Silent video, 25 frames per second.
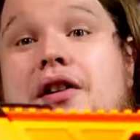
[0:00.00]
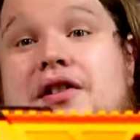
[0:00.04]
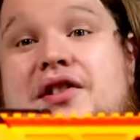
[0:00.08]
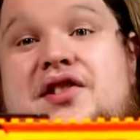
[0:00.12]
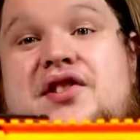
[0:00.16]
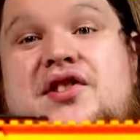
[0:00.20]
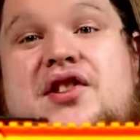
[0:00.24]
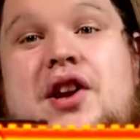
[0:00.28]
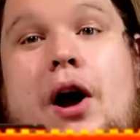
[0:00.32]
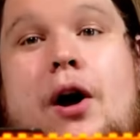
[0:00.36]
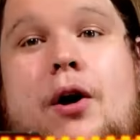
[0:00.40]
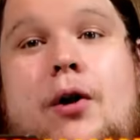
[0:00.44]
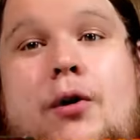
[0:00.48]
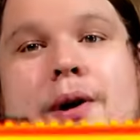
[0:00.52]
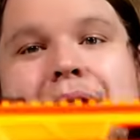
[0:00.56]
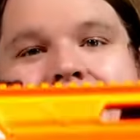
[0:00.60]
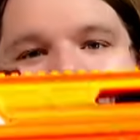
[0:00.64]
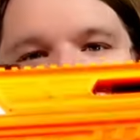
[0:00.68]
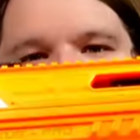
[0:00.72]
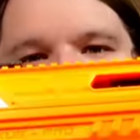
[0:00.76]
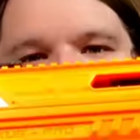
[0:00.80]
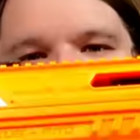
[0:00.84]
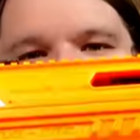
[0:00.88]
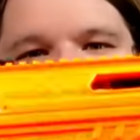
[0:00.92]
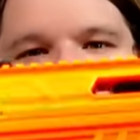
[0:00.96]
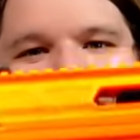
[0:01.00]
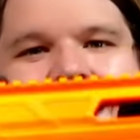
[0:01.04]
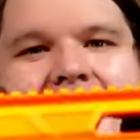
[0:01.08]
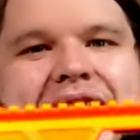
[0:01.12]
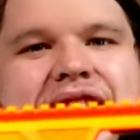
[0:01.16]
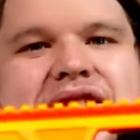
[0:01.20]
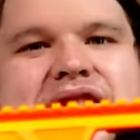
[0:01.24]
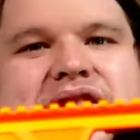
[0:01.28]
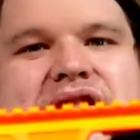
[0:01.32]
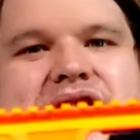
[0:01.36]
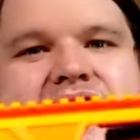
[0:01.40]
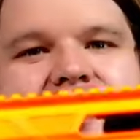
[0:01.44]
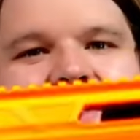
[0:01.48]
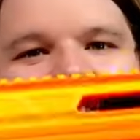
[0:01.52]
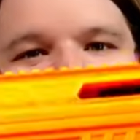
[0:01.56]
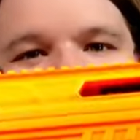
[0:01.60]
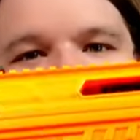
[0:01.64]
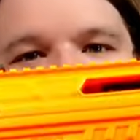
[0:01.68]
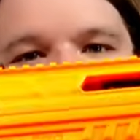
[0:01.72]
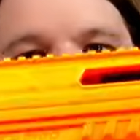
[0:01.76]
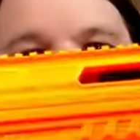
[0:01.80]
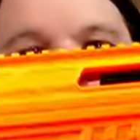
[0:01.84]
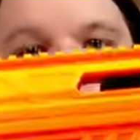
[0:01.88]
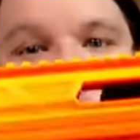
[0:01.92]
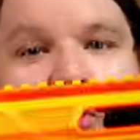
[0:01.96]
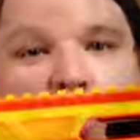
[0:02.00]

foam flinging on the map for pretty much